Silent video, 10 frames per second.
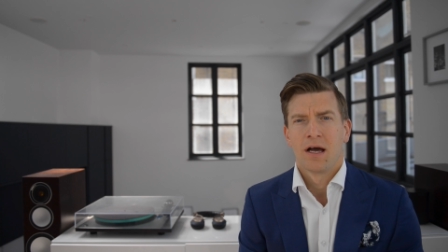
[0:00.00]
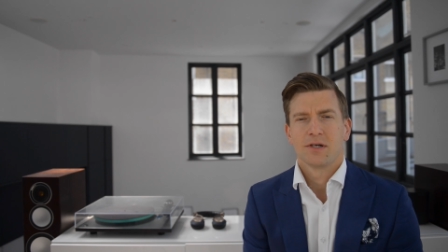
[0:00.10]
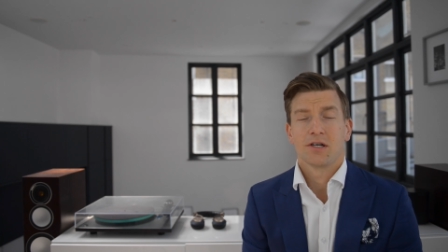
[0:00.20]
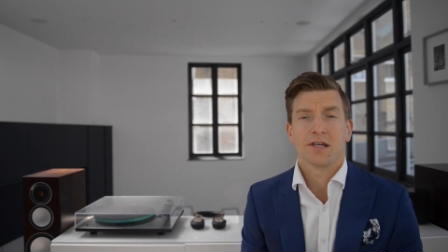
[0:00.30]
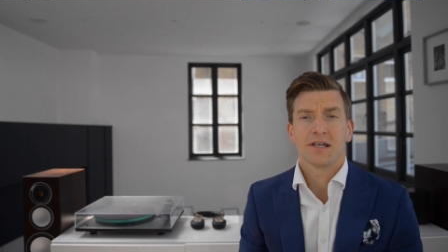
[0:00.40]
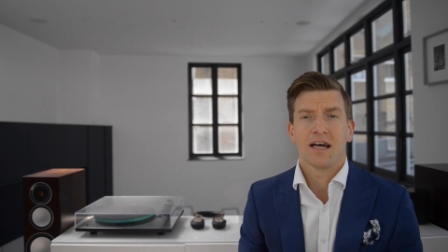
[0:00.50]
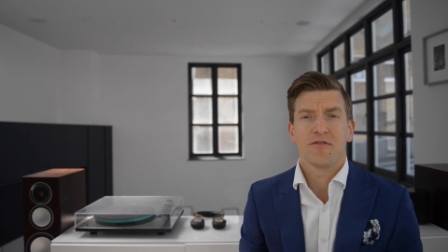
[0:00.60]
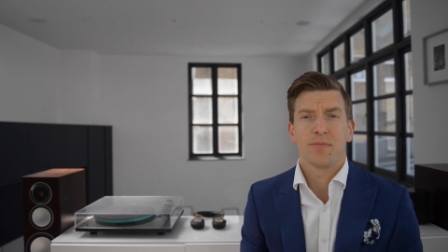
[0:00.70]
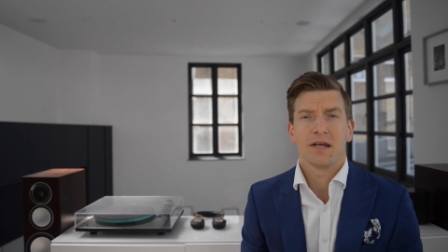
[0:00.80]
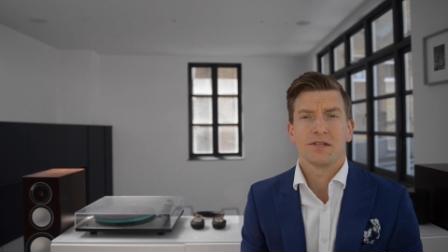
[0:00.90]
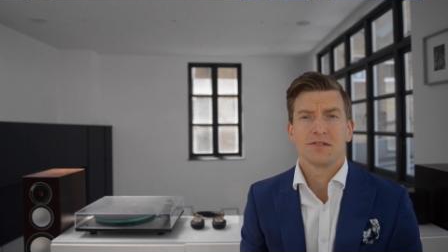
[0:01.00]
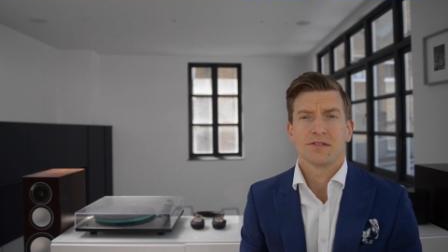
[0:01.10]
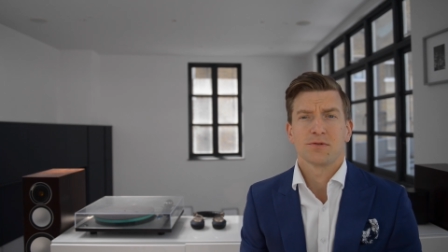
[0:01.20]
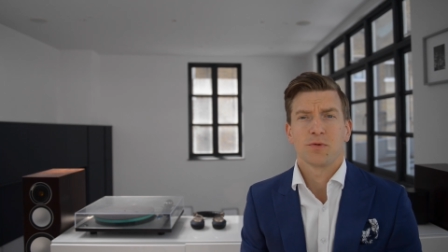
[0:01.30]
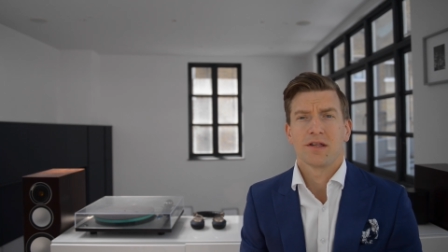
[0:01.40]
And I can have
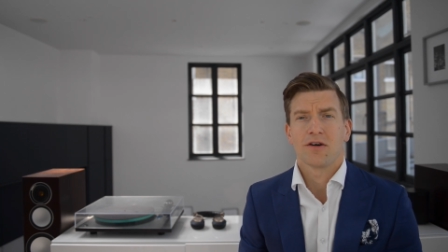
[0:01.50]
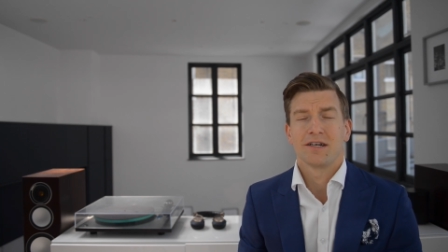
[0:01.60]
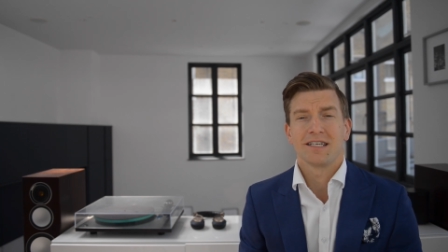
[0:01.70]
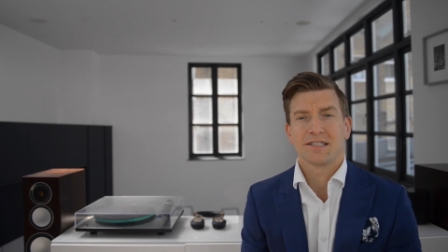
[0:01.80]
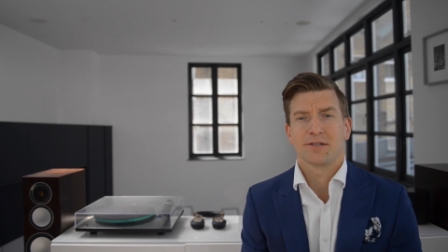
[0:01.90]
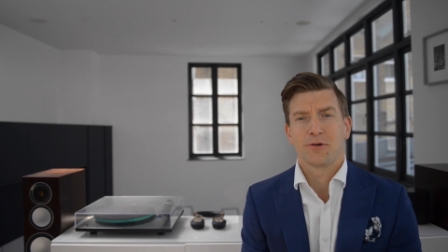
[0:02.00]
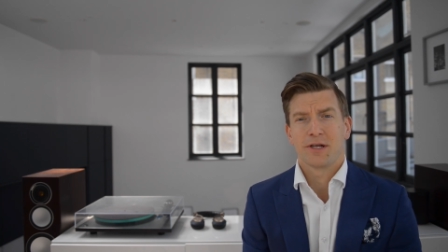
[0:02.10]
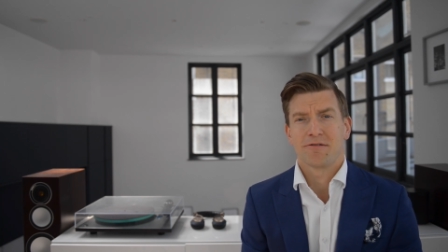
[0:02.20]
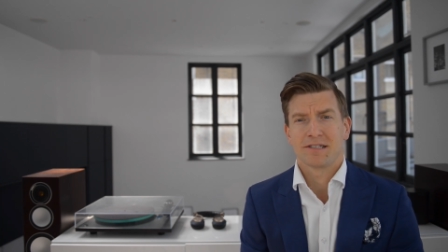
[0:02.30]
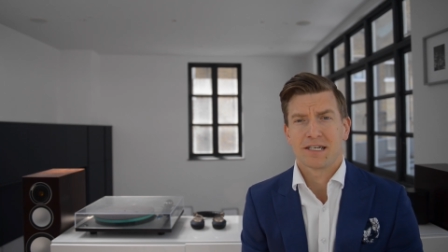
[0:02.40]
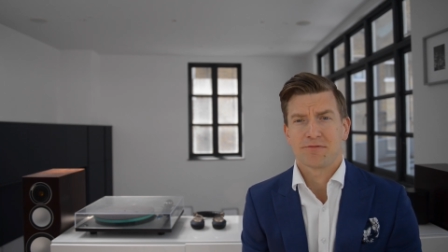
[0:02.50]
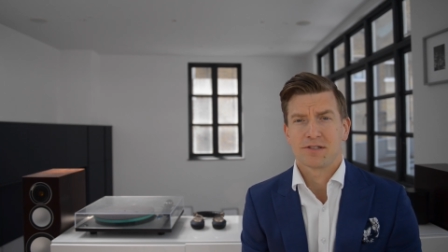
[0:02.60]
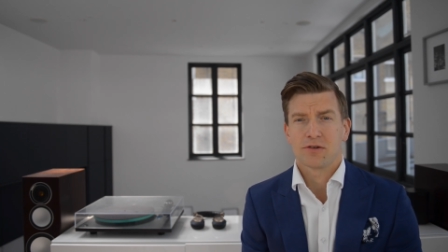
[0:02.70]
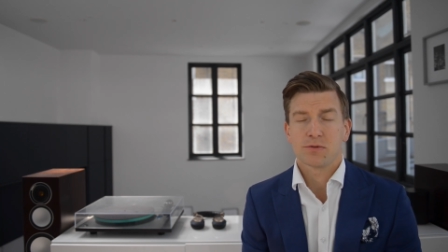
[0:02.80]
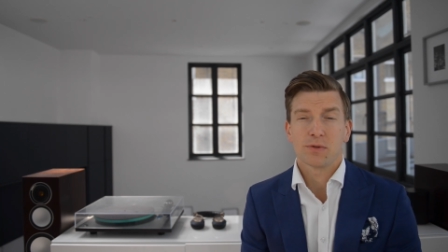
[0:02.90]
patients with identical hearing test
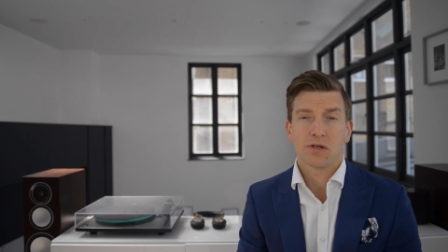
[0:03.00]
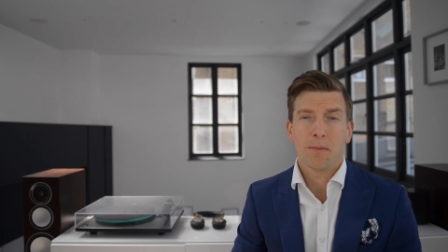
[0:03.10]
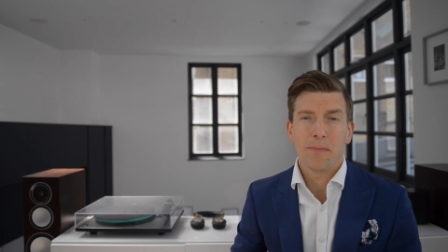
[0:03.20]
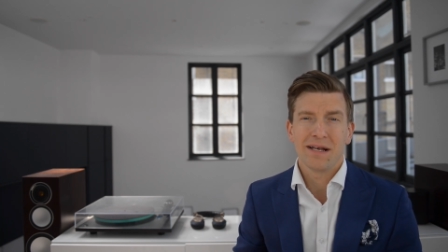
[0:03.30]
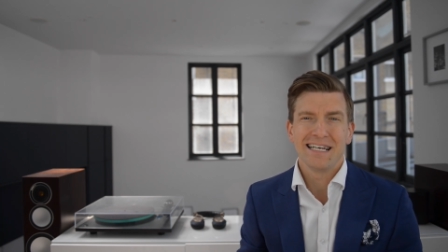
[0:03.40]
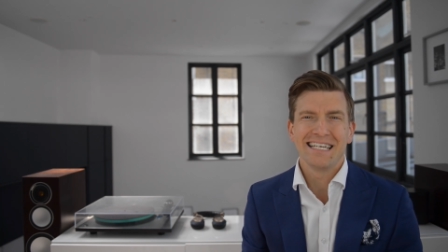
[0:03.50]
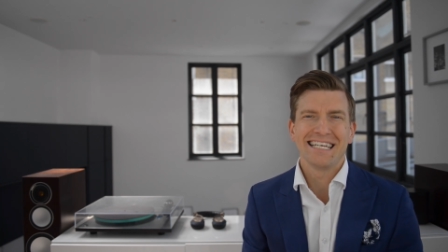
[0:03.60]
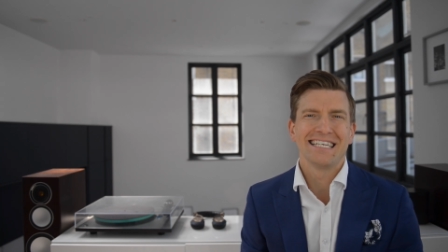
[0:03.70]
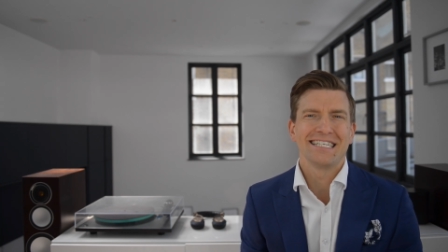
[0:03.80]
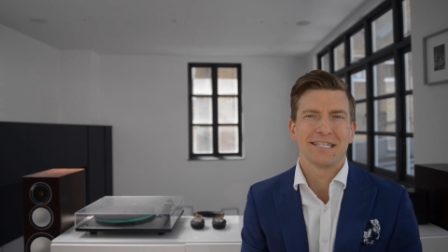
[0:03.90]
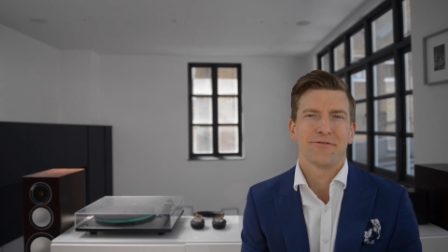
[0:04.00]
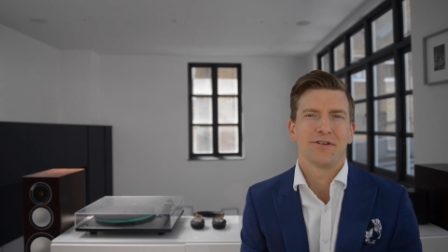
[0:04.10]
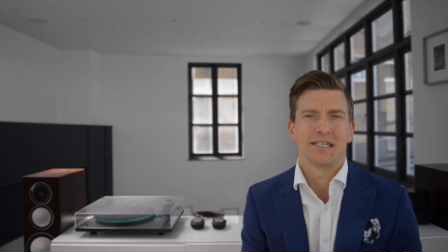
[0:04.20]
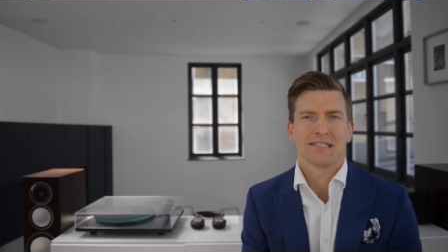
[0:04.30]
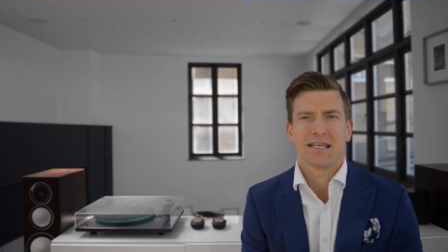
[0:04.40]
results but completely
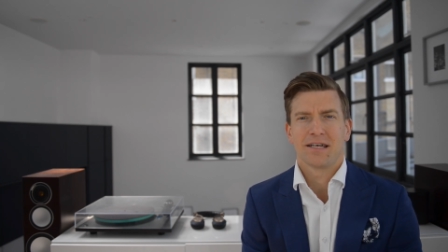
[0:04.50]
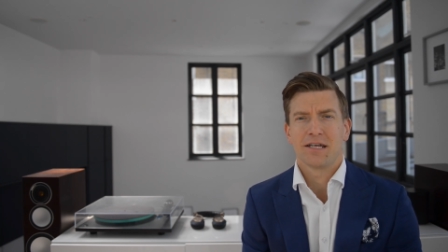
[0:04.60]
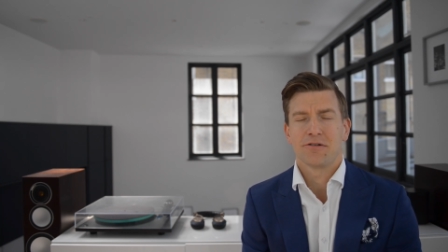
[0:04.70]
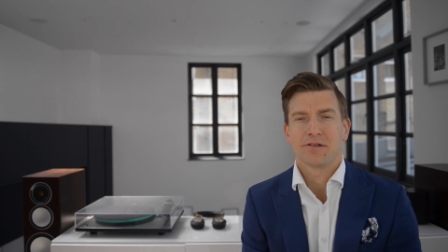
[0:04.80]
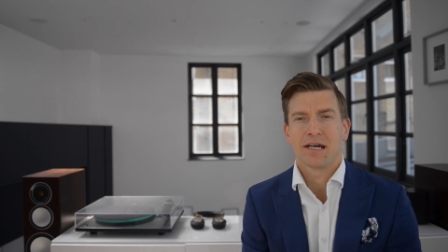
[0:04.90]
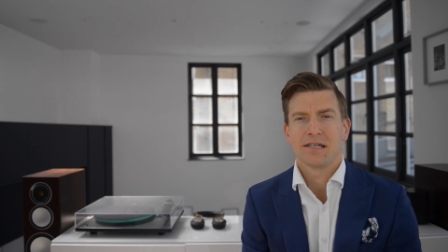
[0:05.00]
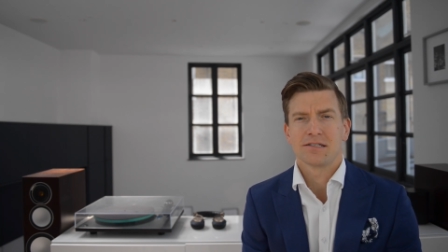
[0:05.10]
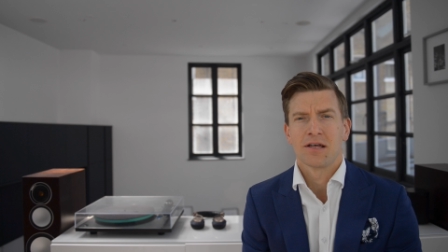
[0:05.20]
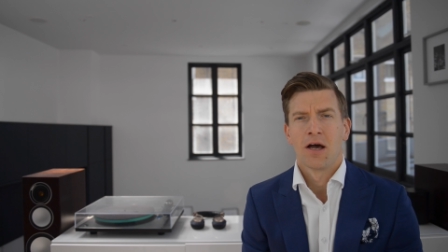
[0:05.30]
differently set hearing aids